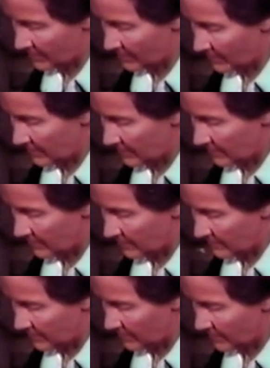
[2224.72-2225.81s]
who had drawn their
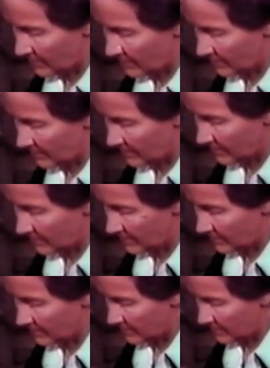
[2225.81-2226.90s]
pay packets being blown up.
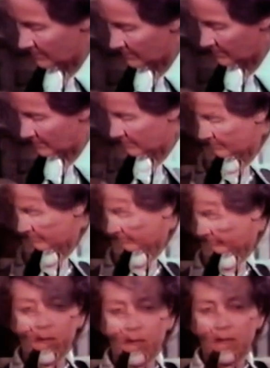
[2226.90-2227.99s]
There was a
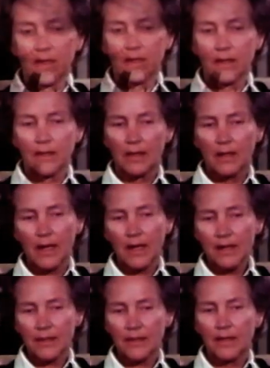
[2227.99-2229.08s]
fury.
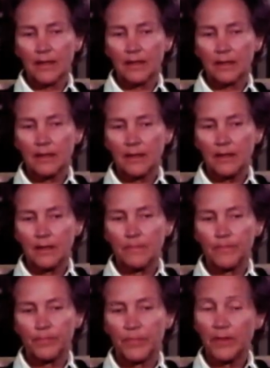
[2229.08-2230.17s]
And I
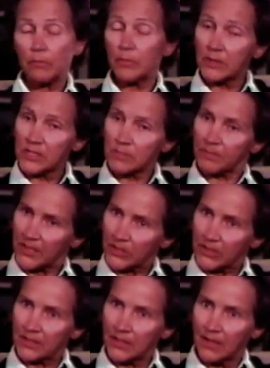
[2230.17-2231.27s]
think that the measures
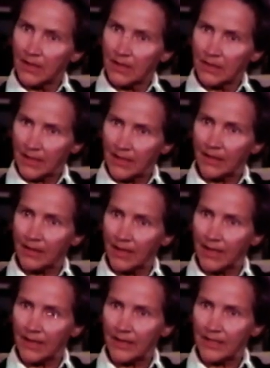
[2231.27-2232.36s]
introduced by
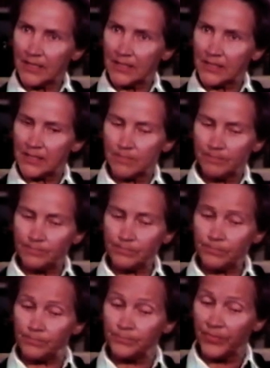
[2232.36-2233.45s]
Mr.
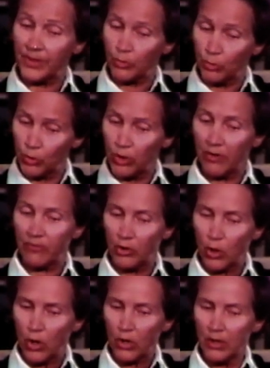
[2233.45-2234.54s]
Jenkins,
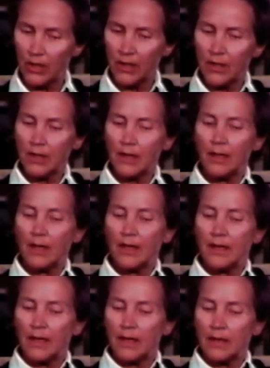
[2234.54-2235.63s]
the Prevention of Terrorism
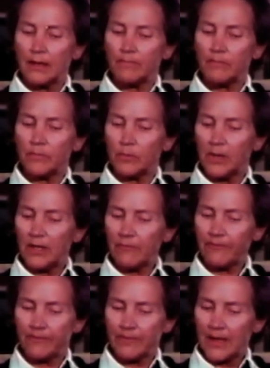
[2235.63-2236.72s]
Act, were just
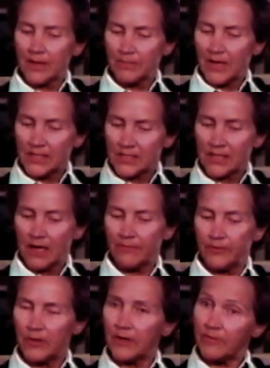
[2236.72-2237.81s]
about right.
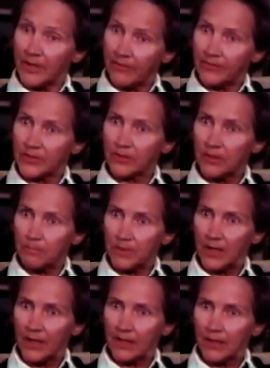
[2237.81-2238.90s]
Because if he'd done anything
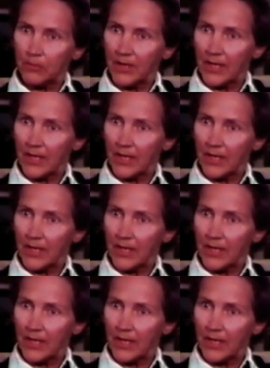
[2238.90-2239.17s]
less,